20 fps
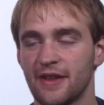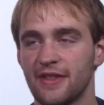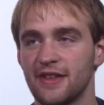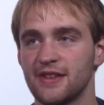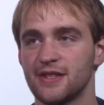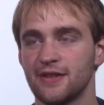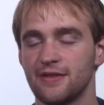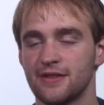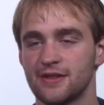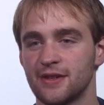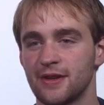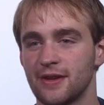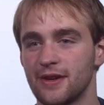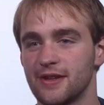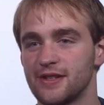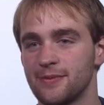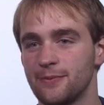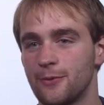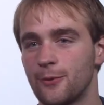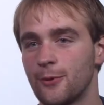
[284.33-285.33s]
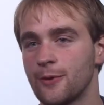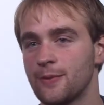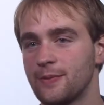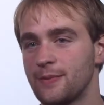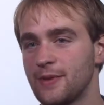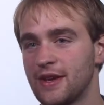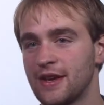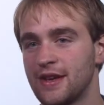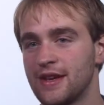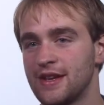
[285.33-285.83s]
think service learning is important
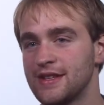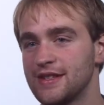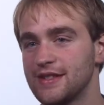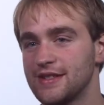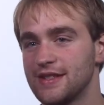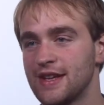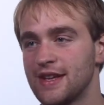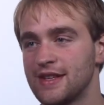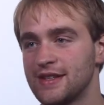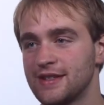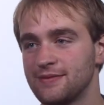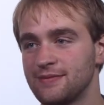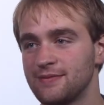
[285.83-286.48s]
because it